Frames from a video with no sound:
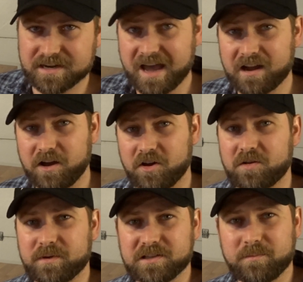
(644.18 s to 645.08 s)
not
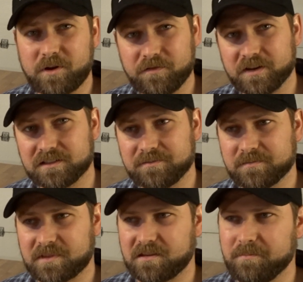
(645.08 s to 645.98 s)
100% perfect,
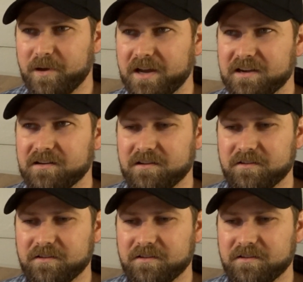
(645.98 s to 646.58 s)
but